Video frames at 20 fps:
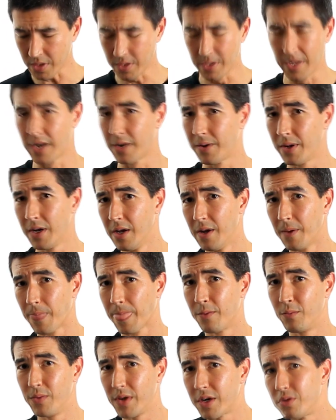Now,
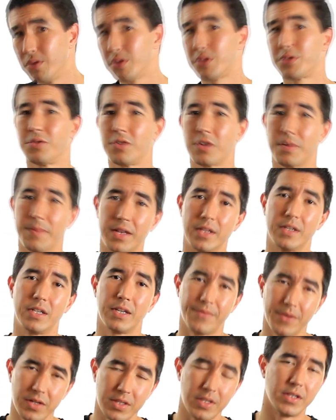we could talk about the
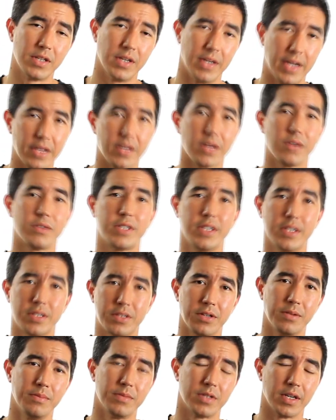differences in
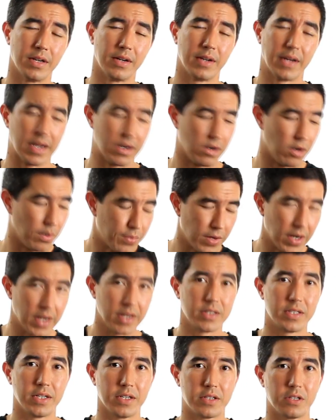ecosystems and
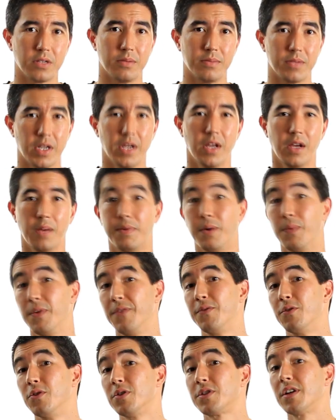operating systems, but
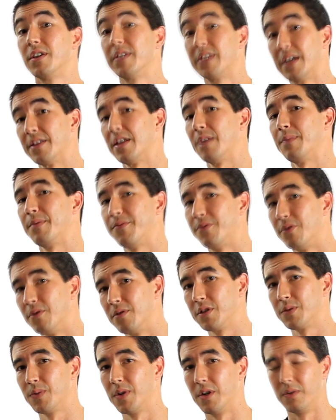we've also done that
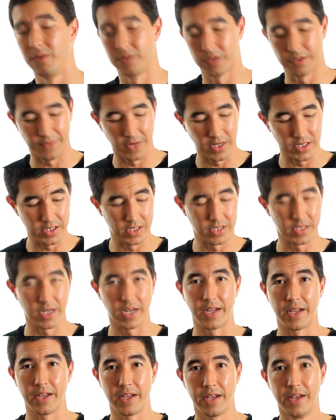before as well. Suffice to
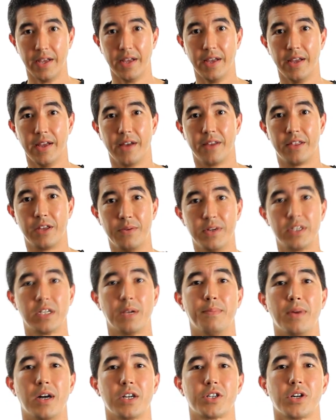say, there is
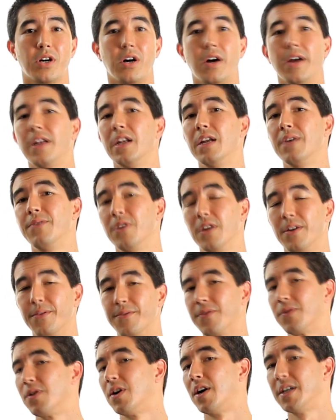a much higher level and
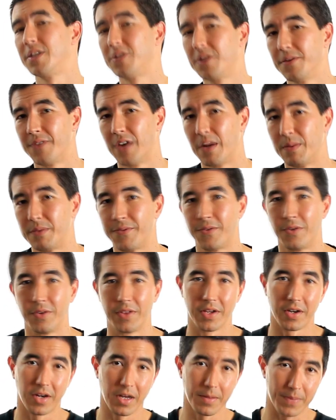variety of apps for
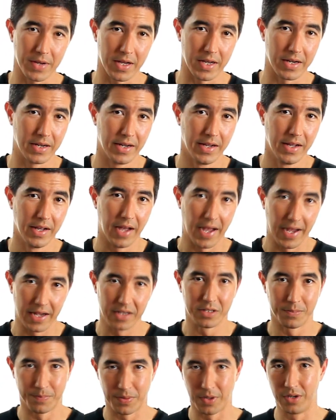the iPad
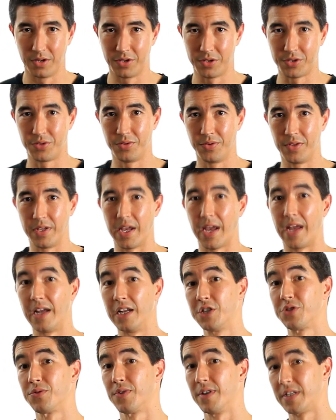as opposed to the
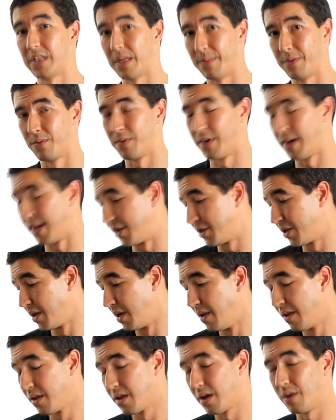Android tablet range,
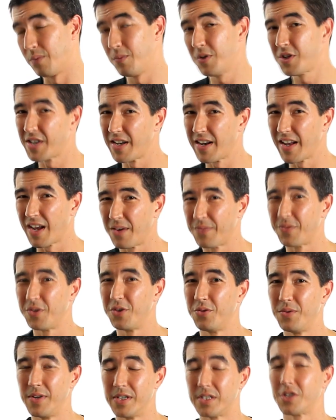which in our
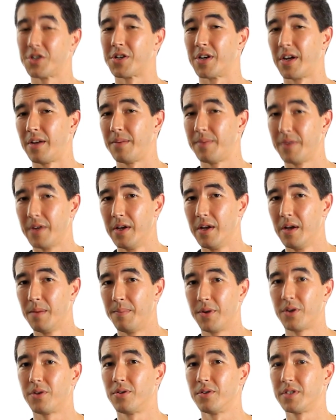view is a shame
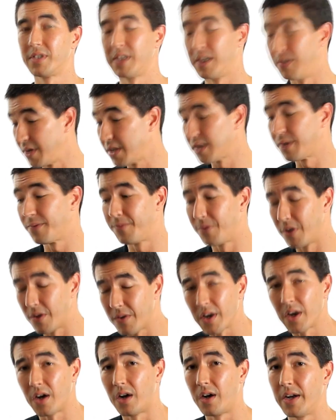because there is a
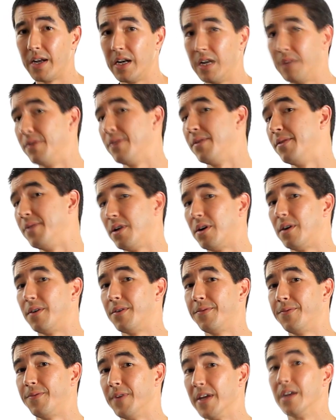very high level
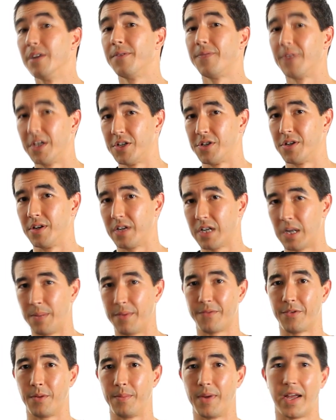of innovation
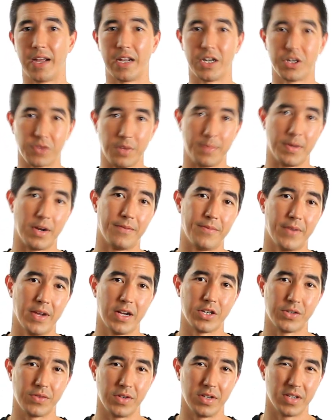coming from Android
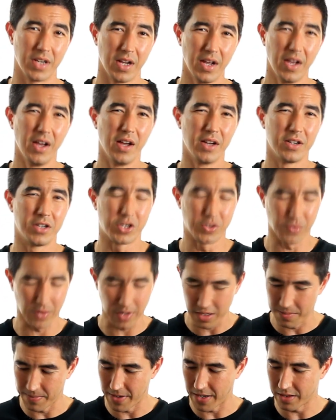manufacturers to
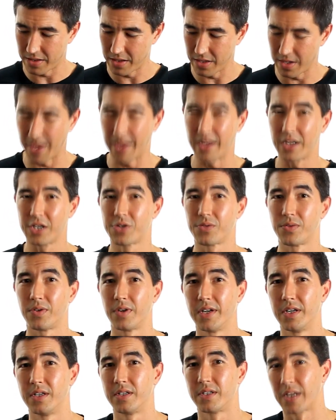try to make the
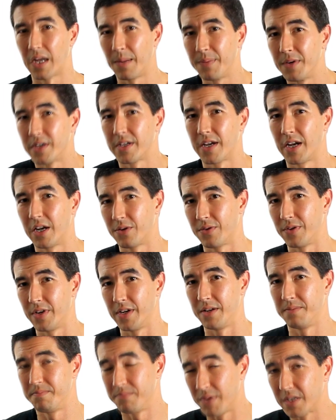Android tablet
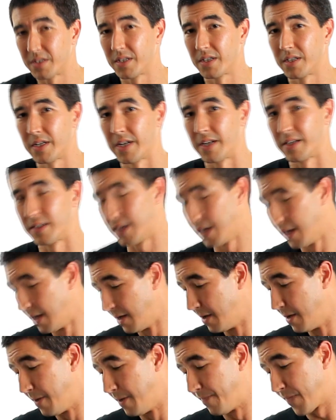category a success.
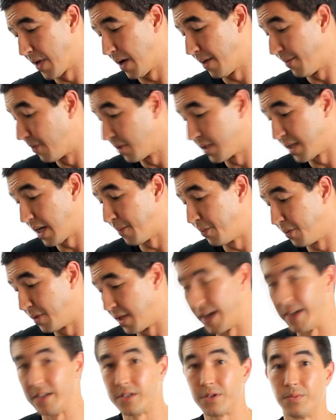Now, for example,
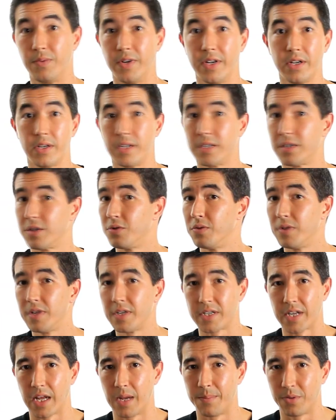the Acer Ring is a good
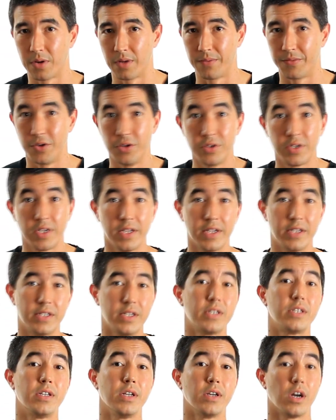example of using the
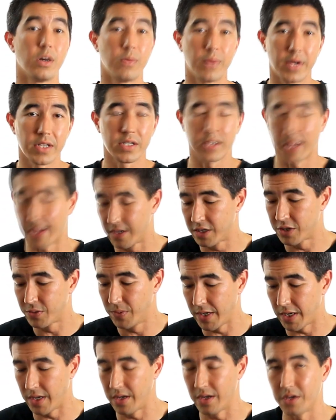existing OS and
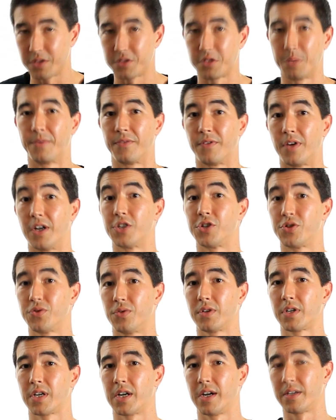tweaking it to provide
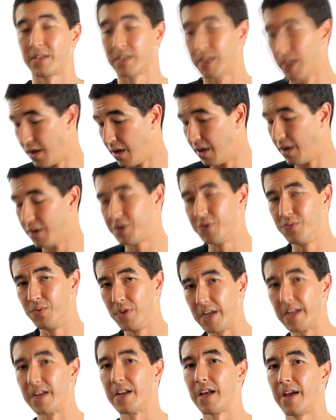shortcuts to
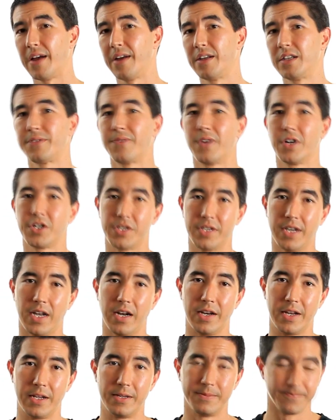really enhance
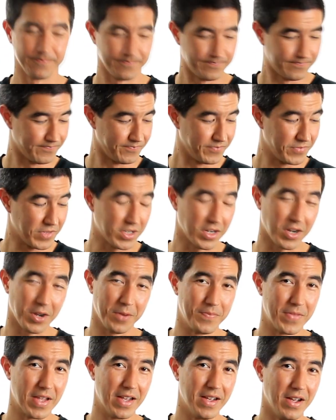functionality.
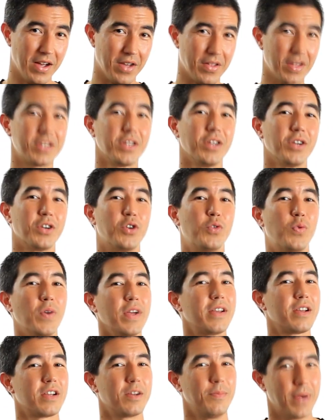So, that's a
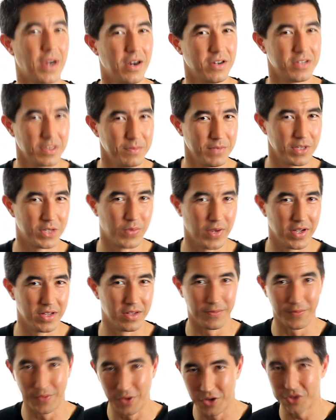quick comparison between
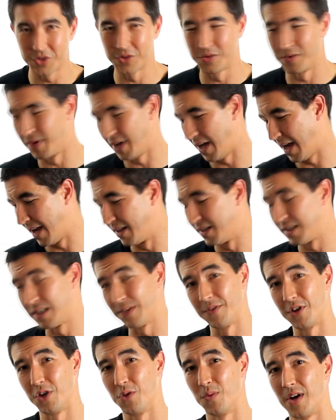the future
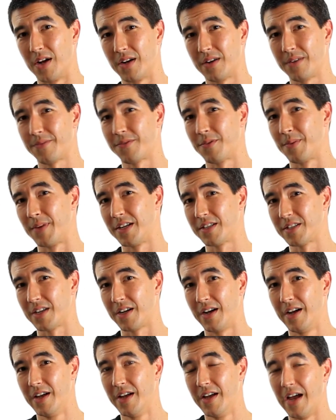A701 from
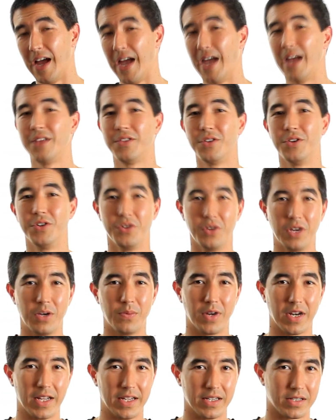Acer and the newly
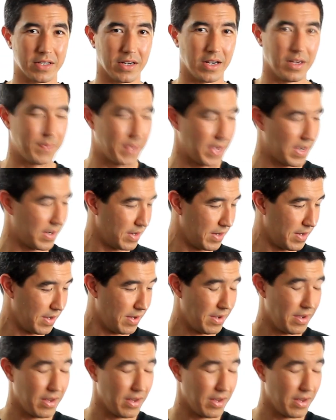released iPad.